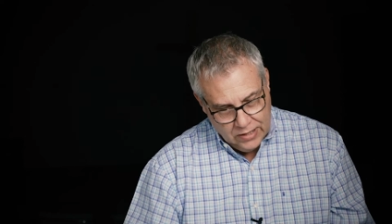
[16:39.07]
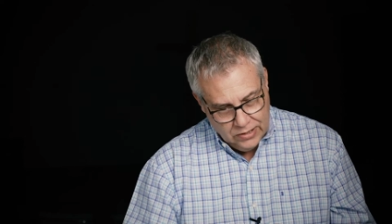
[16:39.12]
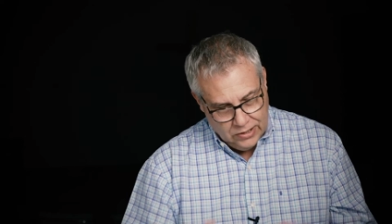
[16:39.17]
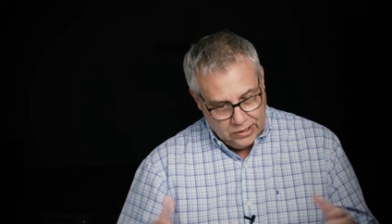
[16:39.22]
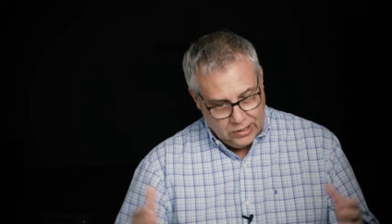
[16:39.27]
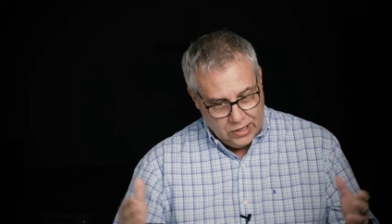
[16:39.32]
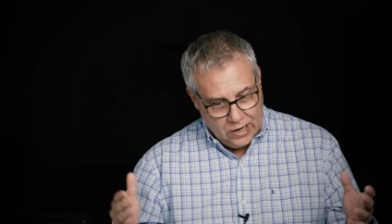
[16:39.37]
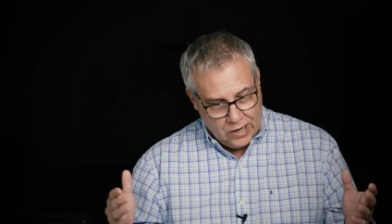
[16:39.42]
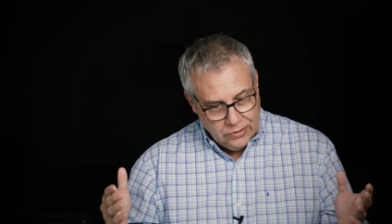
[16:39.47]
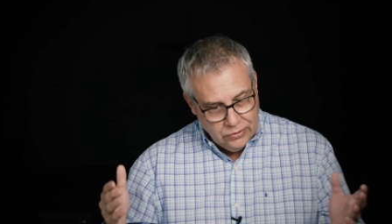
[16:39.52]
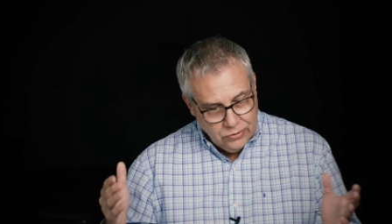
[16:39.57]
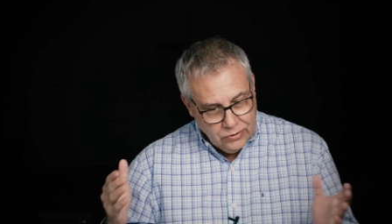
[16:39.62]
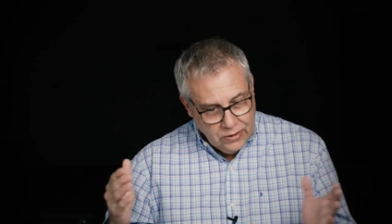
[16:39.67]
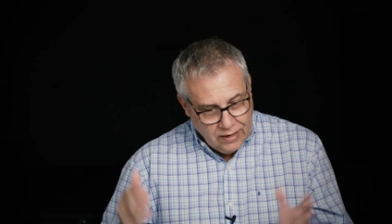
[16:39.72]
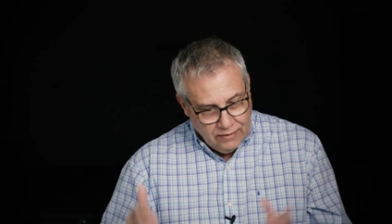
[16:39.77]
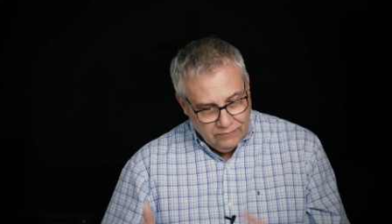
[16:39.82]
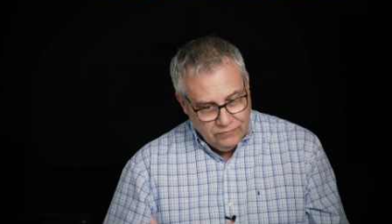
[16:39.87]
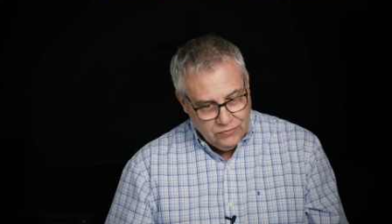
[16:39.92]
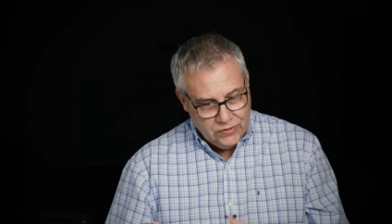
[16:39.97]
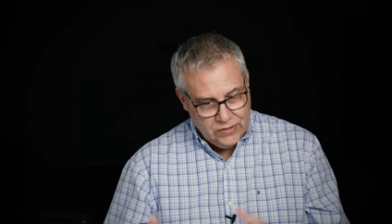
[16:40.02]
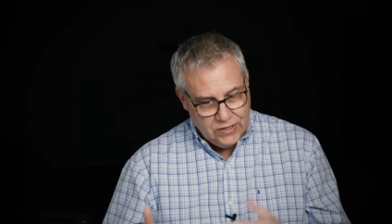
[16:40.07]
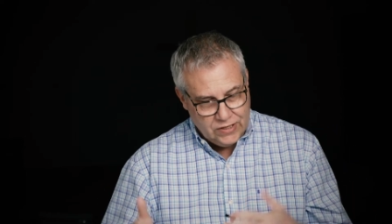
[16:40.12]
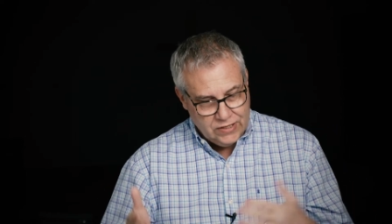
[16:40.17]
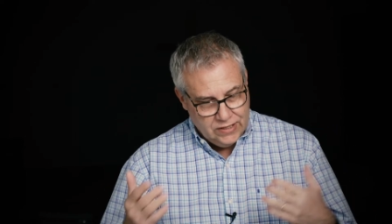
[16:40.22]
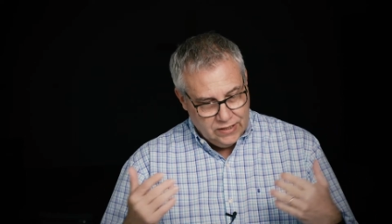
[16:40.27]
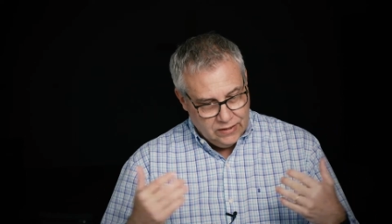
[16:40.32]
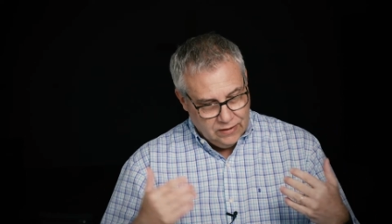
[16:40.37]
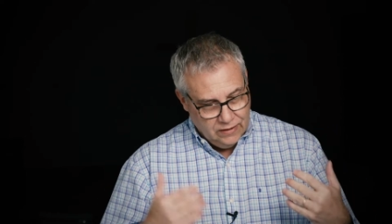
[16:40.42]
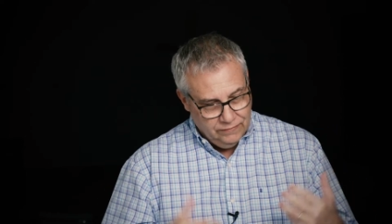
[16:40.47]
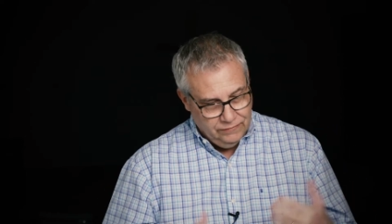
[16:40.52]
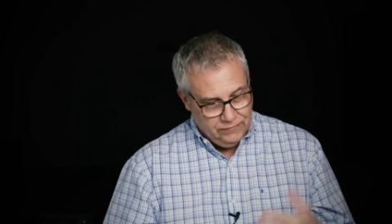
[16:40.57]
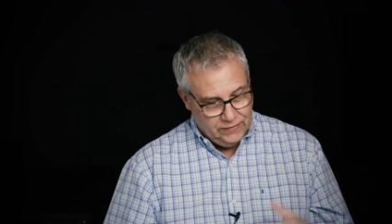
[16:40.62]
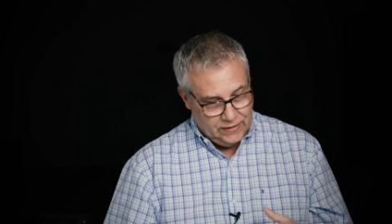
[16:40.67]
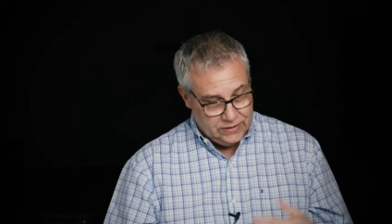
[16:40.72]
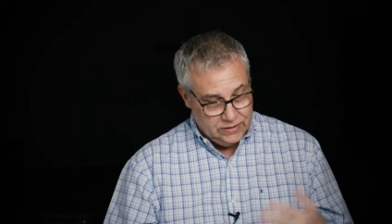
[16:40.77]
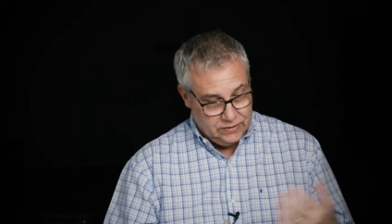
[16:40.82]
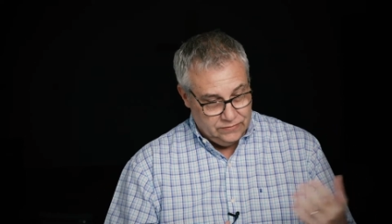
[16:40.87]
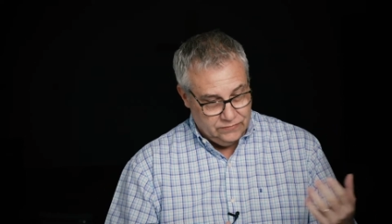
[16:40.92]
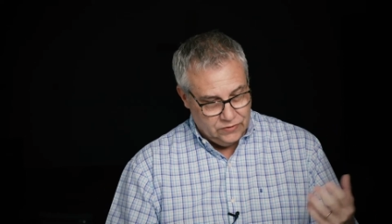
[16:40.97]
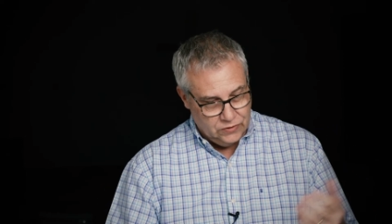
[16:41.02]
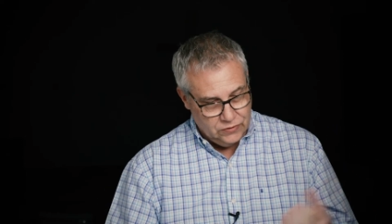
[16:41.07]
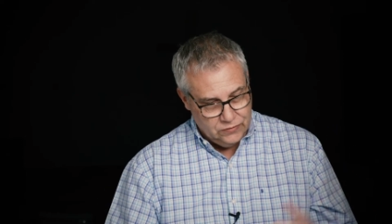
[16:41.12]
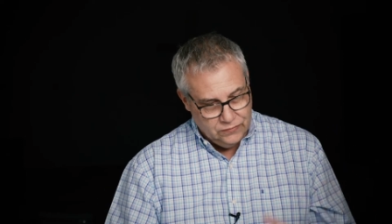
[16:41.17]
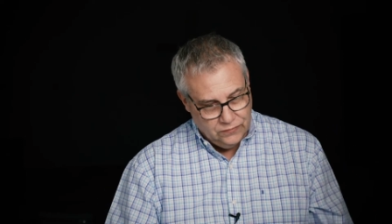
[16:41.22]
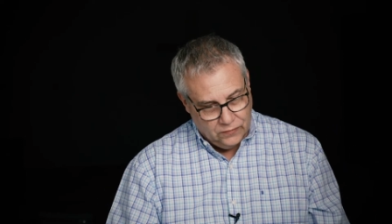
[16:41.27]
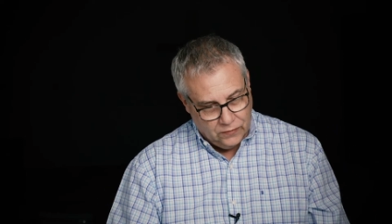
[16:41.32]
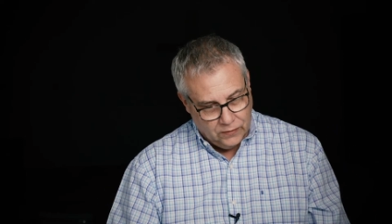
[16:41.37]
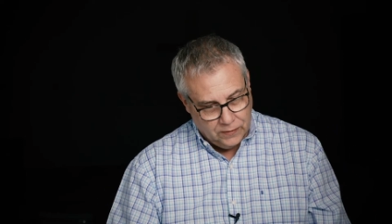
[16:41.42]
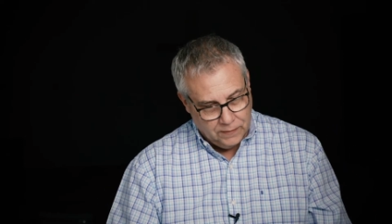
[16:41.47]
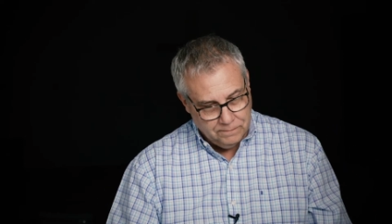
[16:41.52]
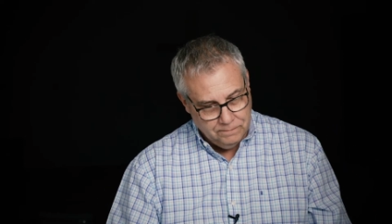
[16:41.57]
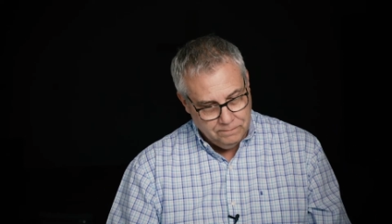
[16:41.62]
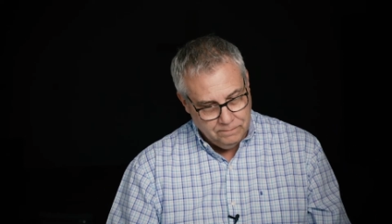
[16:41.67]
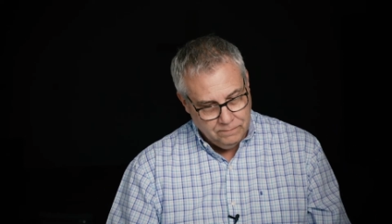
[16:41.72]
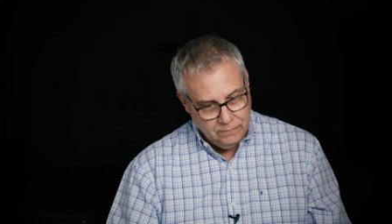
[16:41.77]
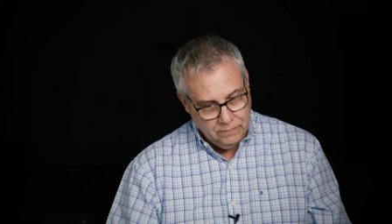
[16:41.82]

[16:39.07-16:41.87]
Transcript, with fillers: The God who comforts us in our affliction, verse 4.